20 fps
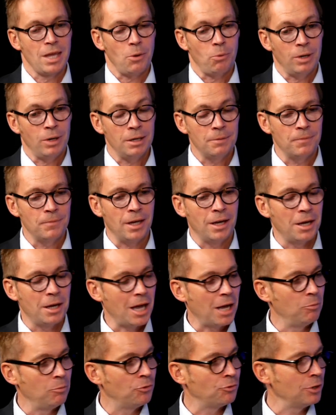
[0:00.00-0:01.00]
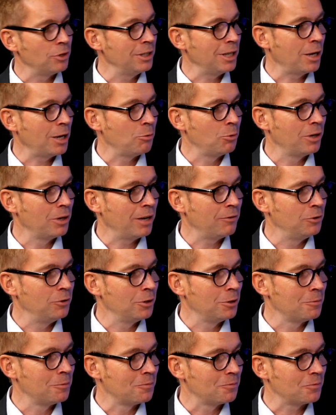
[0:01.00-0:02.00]
Well, I'm afraid I won't have
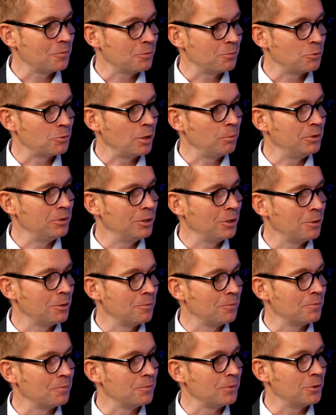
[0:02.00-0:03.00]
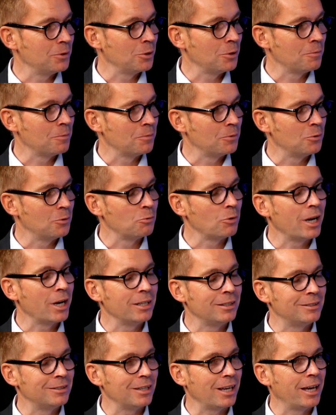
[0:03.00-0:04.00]
probably the
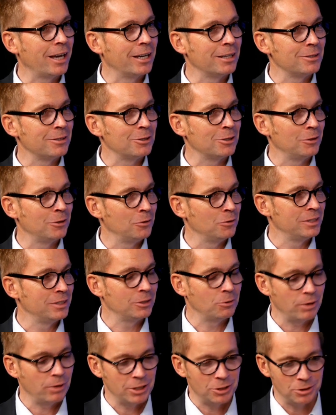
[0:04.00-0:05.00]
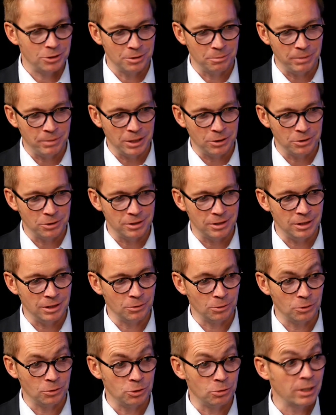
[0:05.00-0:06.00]
right answer to this question, because in
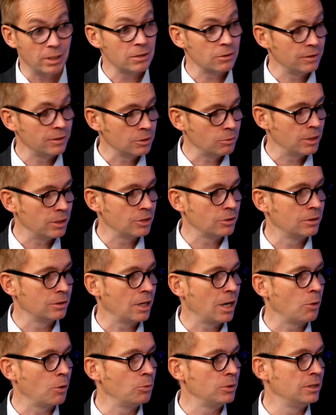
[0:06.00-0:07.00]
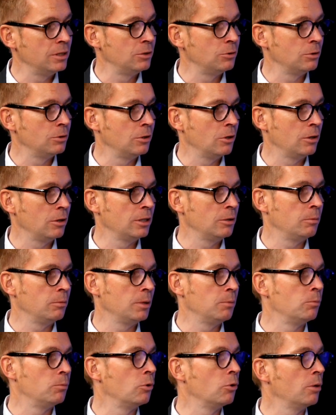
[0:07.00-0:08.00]
order to answer this question, I would need to know a little
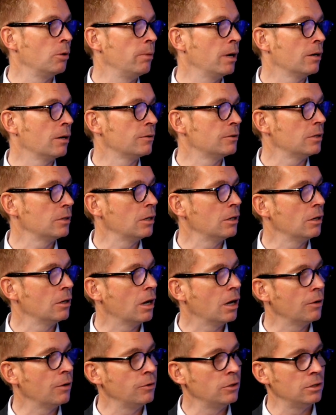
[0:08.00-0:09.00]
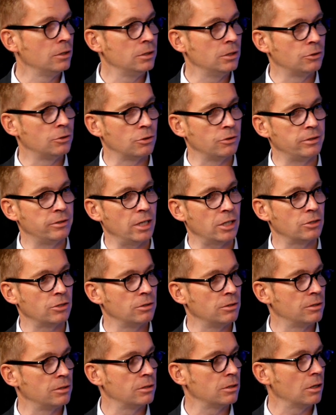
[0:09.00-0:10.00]
bit more about how the
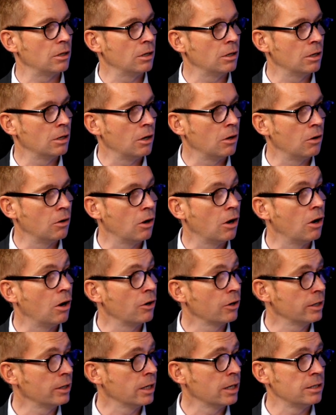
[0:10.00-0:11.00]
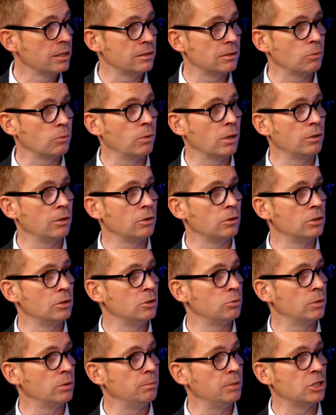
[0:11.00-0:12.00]
transactions are organized, where the goods
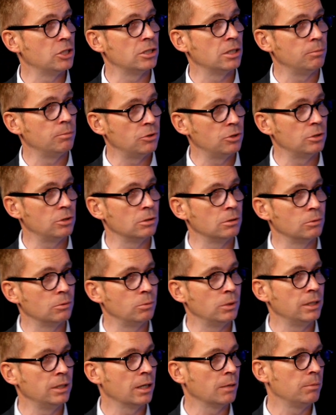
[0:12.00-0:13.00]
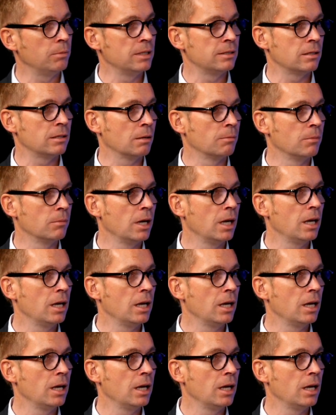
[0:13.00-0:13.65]
will be shipped to. Will there be some